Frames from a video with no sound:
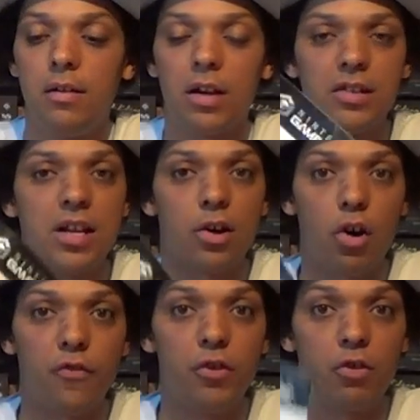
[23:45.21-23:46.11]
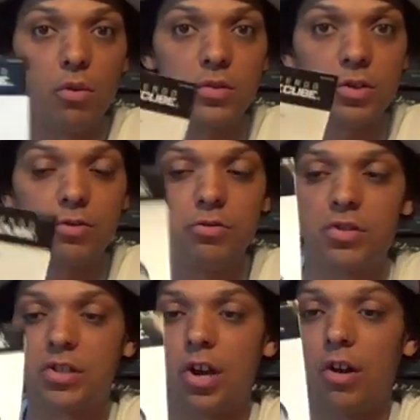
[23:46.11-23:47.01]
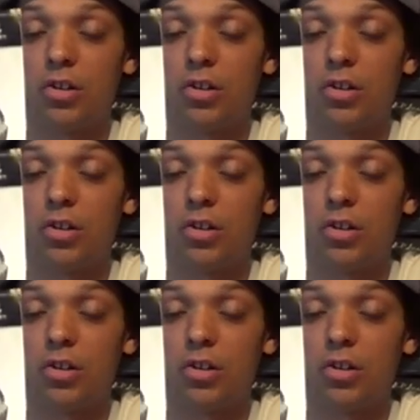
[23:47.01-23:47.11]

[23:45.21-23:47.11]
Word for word: like I said, I got a few consoles, so